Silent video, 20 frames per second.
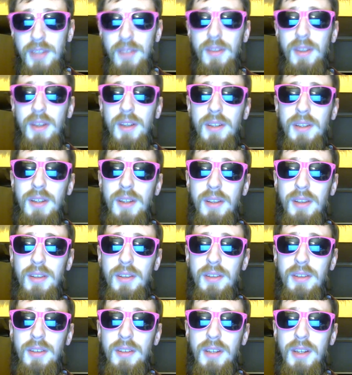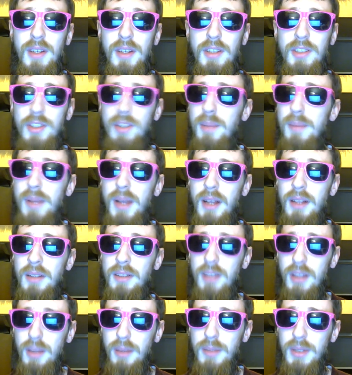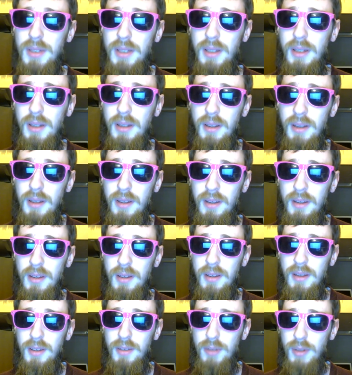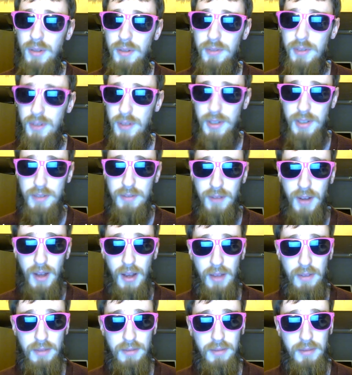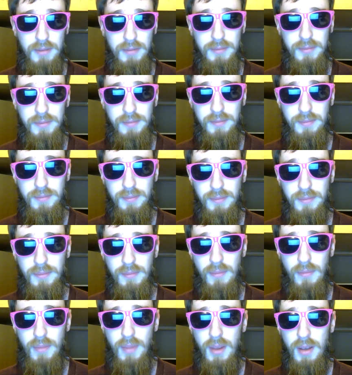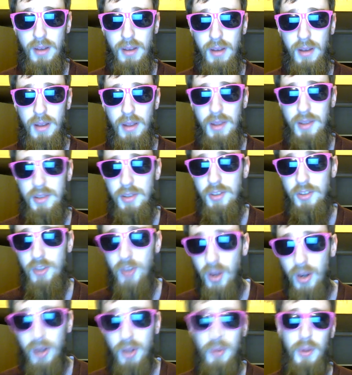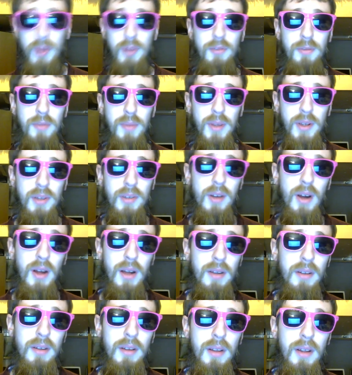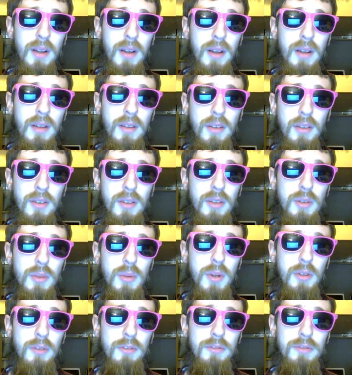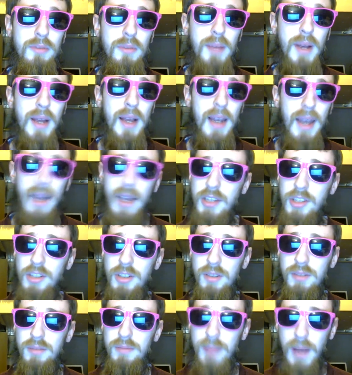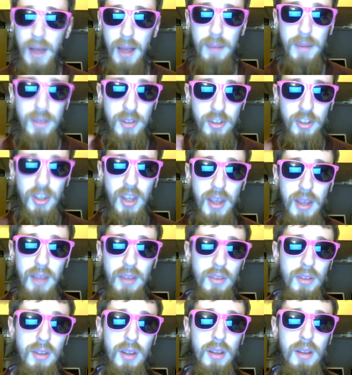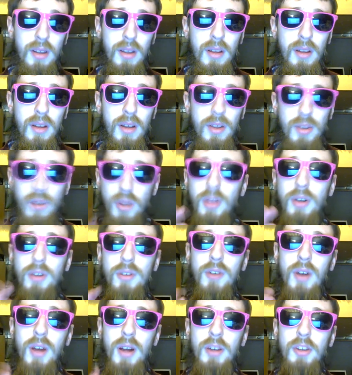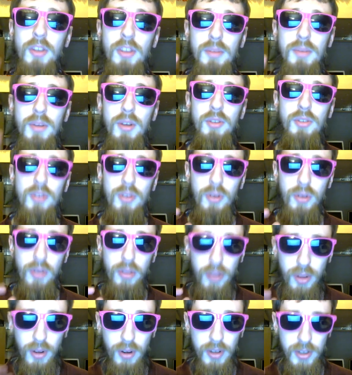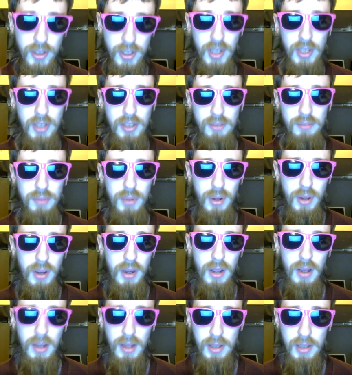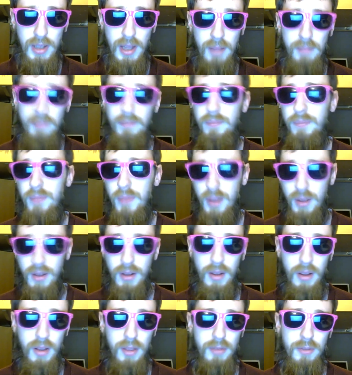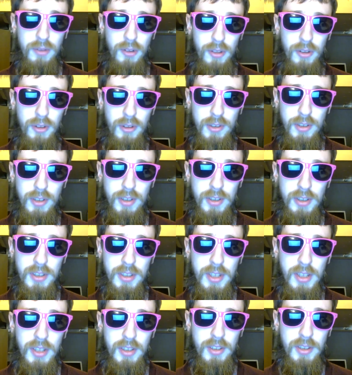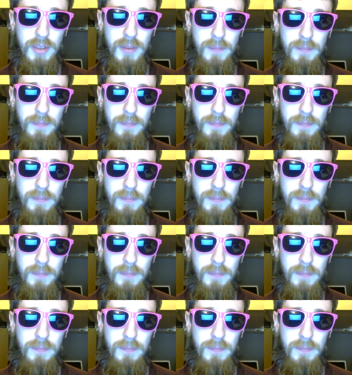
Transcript: of the Hadith, Jami al-Tirmidhi 2485. This is not a quote from the Quran. This is a quote from a collection of Muhammad's sayings. Though the Quran is the most authoritative book in Islam, other authorities exist.